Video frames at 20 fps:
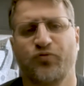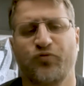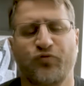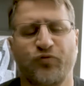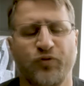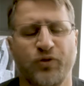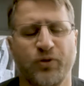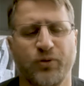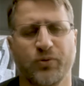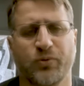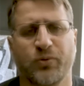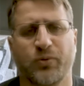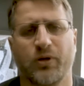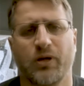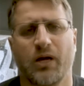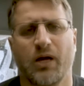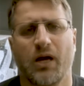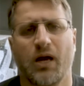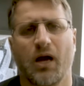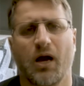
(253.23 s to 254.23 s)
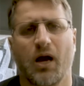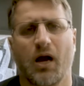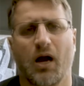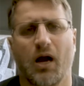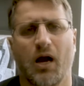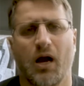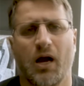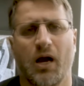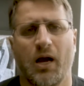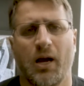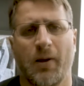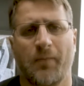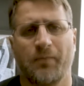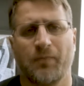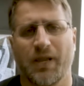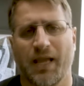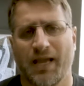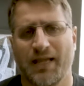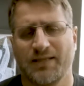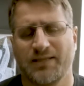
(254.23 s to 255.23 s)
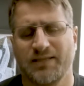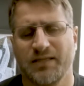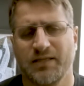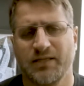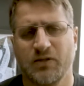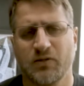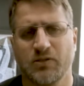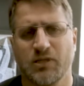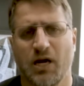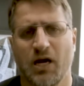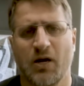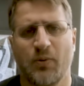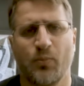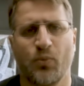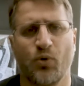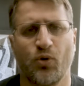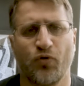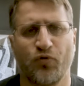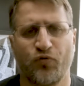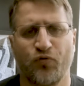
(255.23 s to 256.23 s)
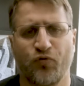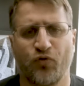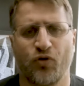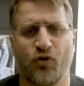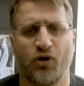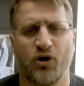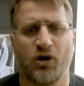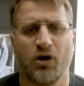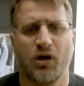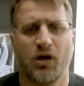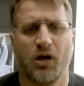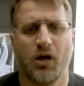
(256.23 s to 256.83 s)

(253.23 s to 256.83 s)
few hand signals are more for